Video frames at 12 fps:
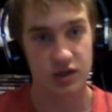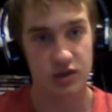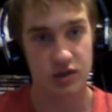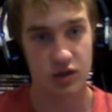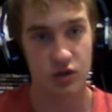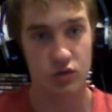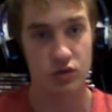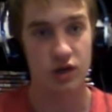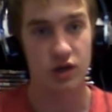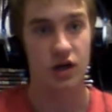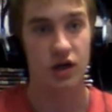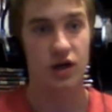years old
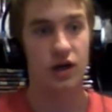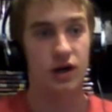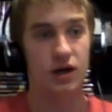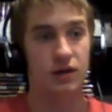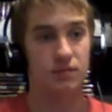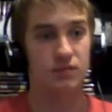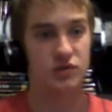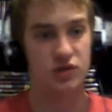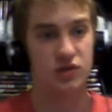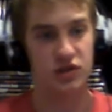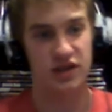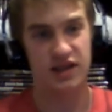um, you
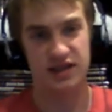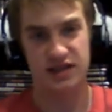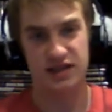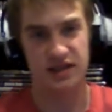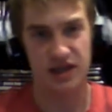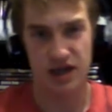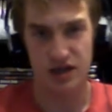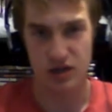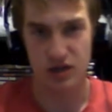learn that the uh,